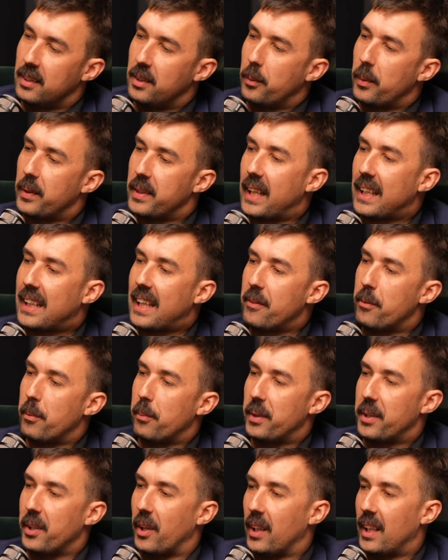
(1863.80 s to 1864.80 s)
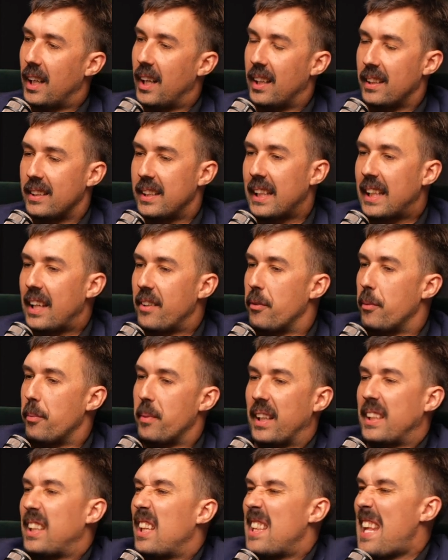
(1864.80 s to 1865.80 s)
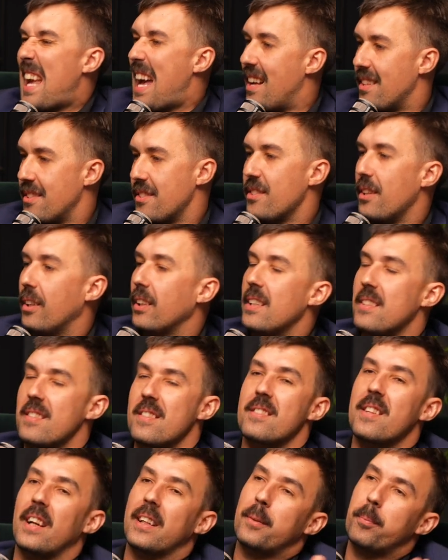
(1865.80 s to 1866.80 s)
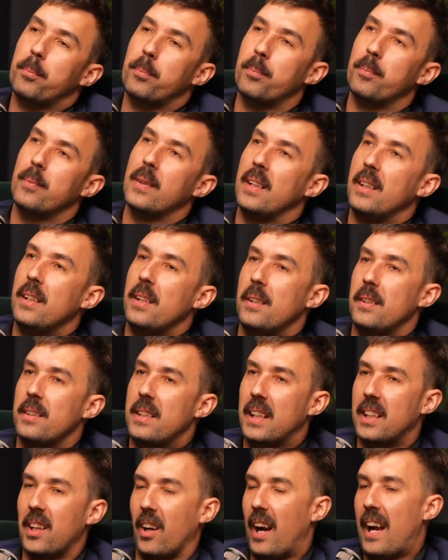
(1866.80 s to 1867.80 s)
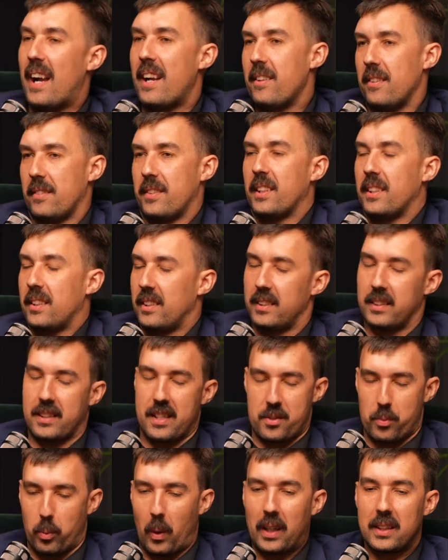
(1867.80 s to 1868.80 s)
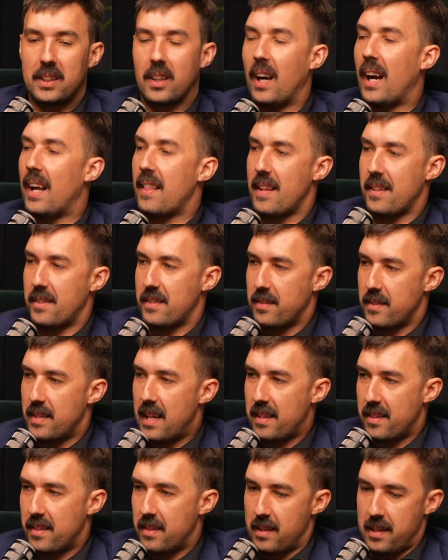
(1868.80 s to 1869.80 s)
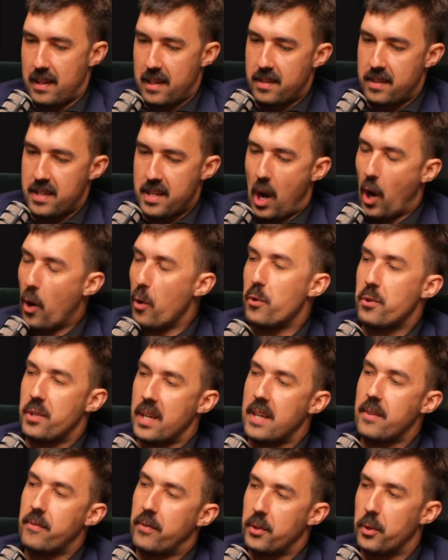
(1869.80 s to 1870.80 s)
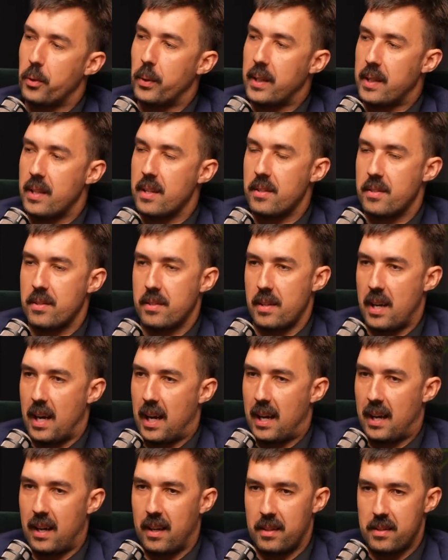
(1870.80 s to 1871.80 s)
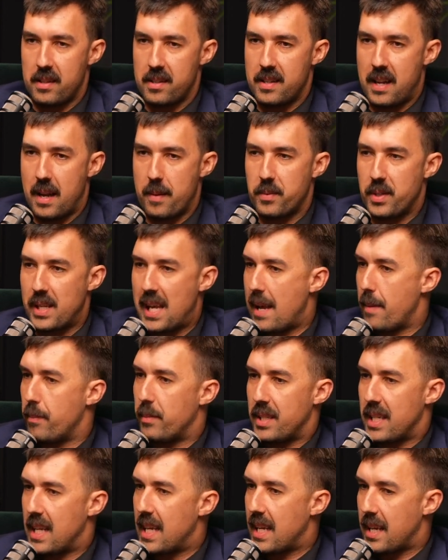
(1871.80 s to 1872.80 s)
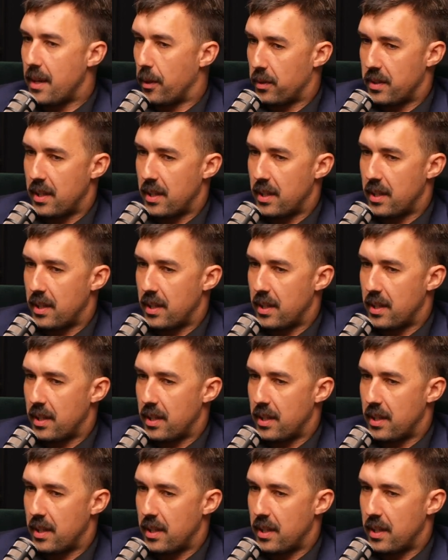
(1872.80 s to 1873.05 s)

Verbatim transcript: when they give yeah. him a dollar, they give him like a thousand dollars. It's like the guy. There's one guy that that is the OG for doing this. Uh, his name's MD or